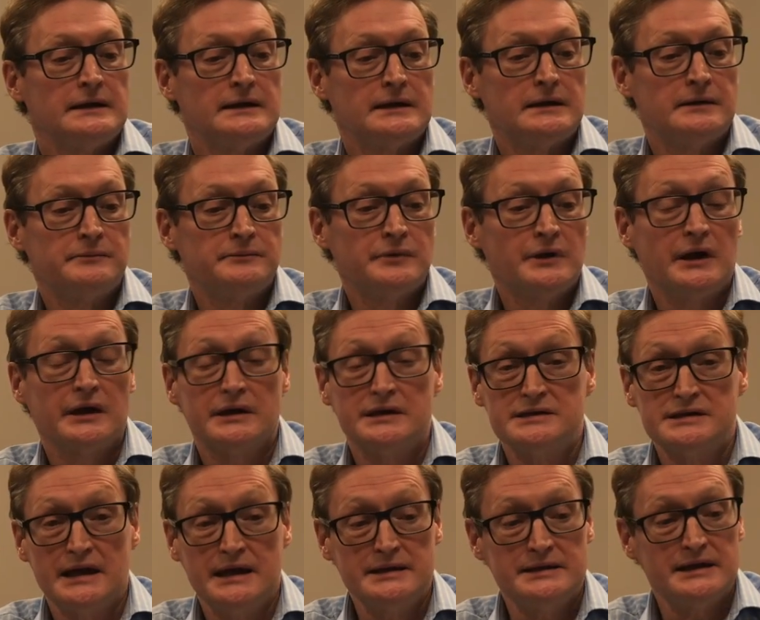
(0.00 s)
But I can
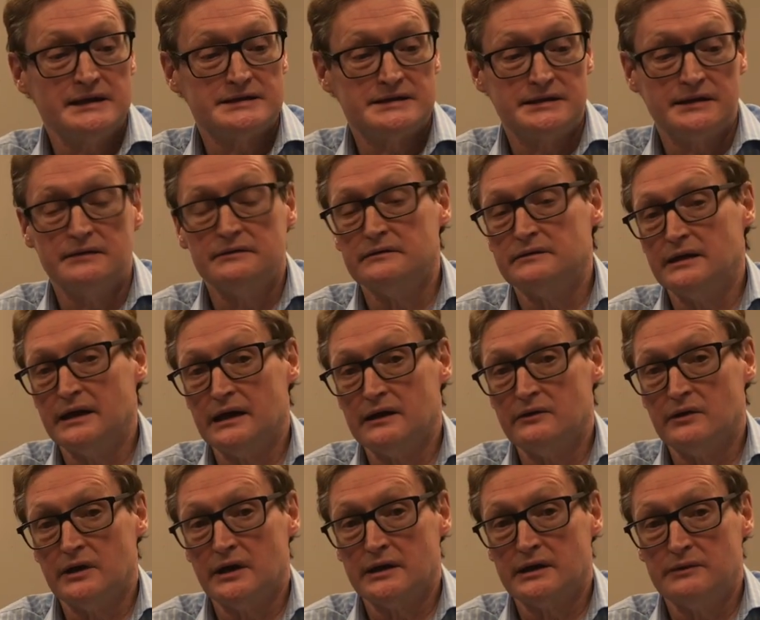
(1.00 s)
take that signal
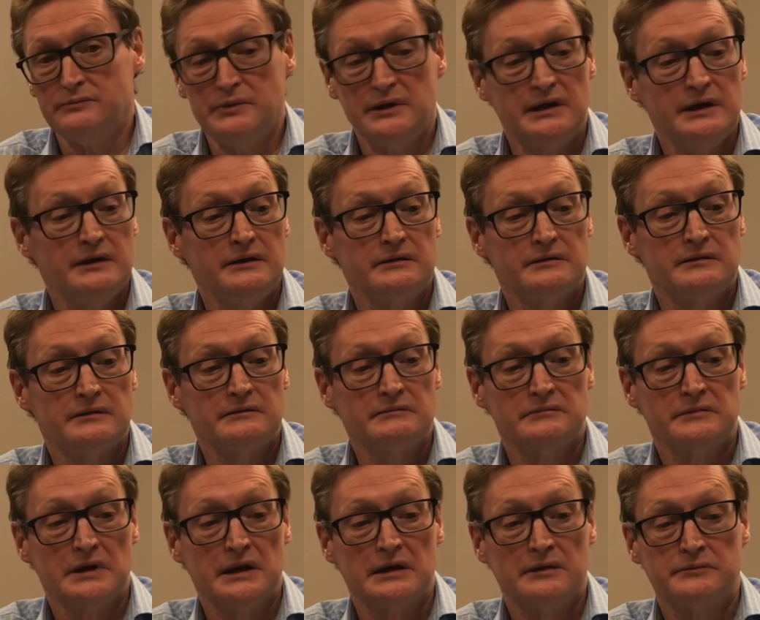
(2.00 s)
now and I can begin
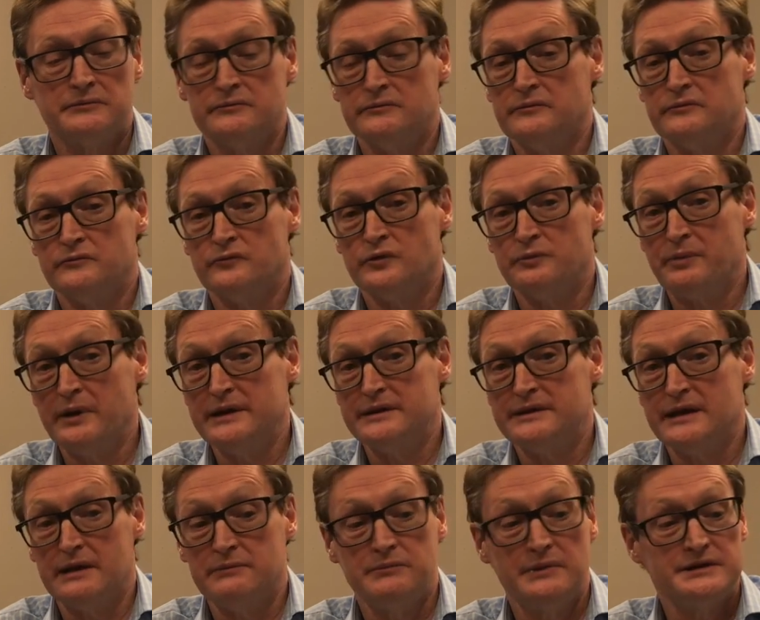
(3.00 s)
to repeat
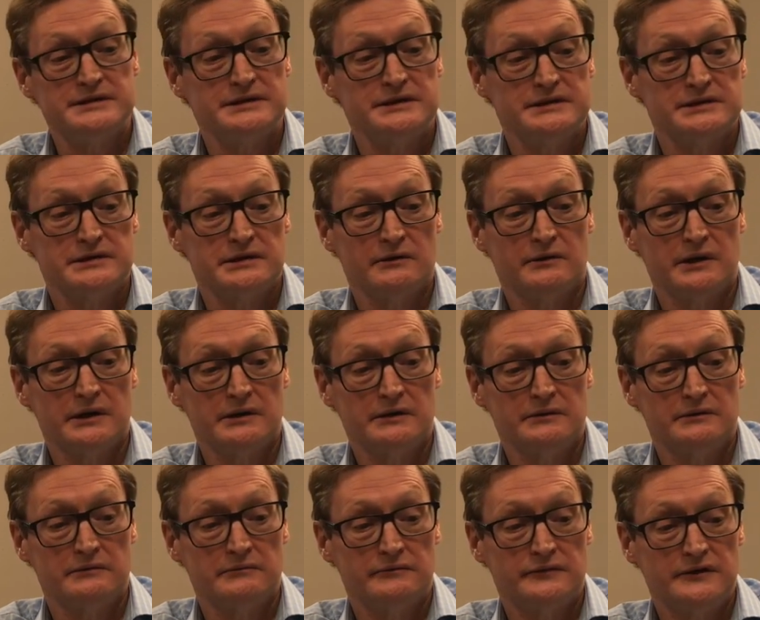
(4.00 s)
that message. So I
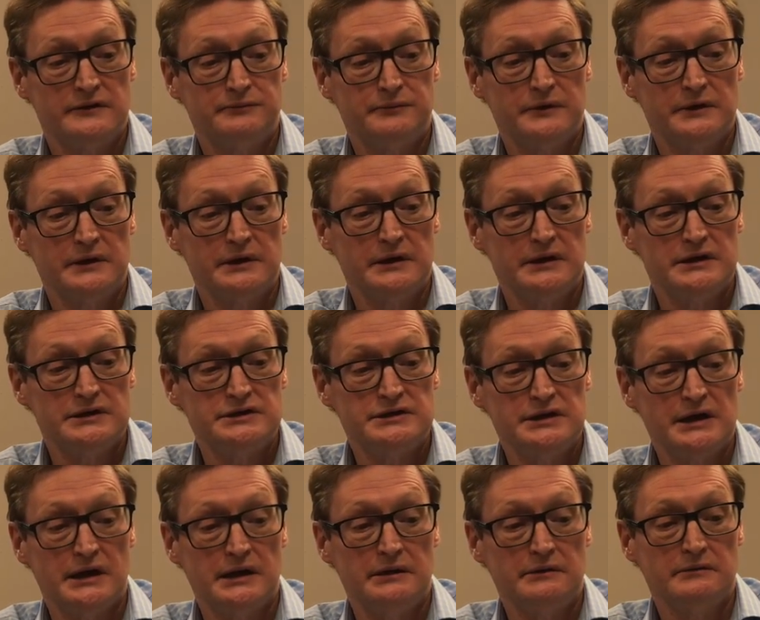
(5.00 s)
can simply
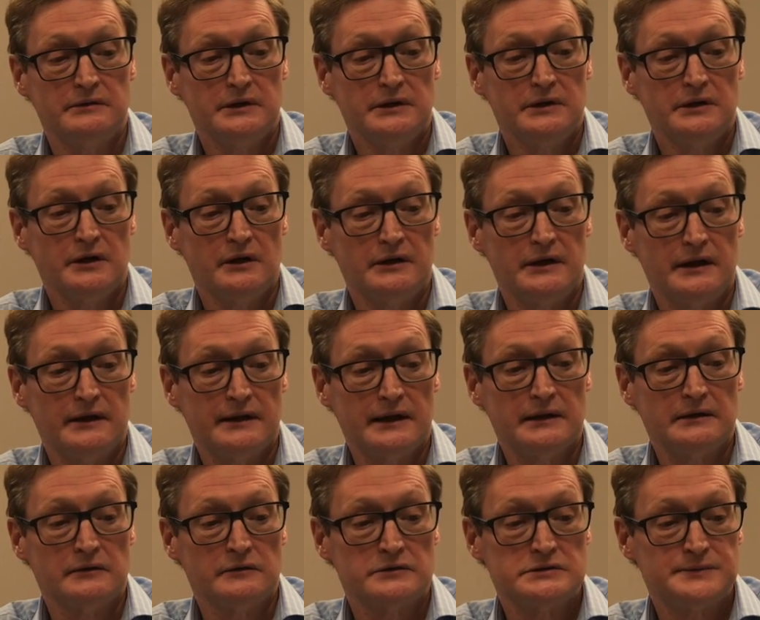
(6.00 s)
initiate, go down to
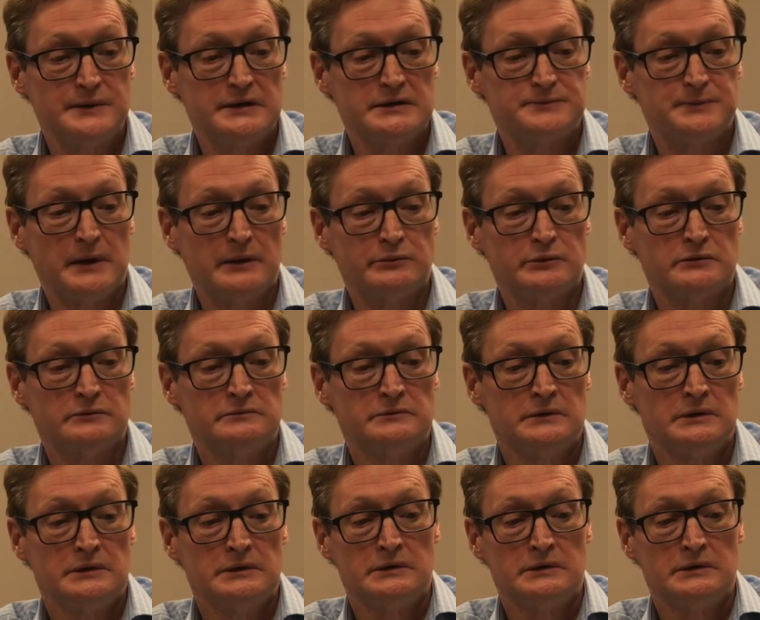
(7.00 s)
that little speech bubble.